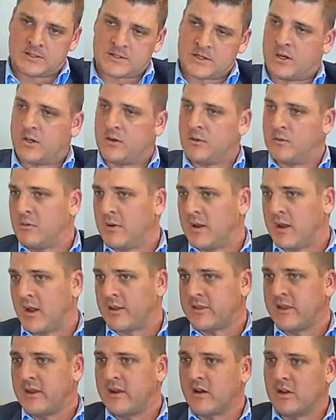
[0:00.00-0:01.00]
So
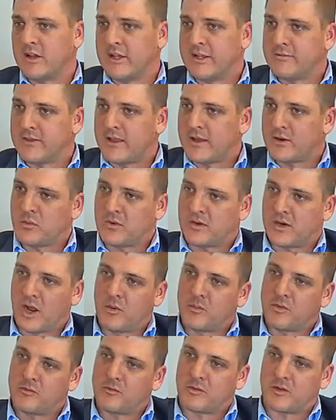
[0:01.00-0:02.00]
I think I'll leave that
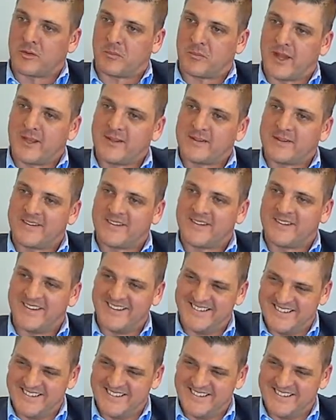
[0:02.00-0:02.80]
one open for debate.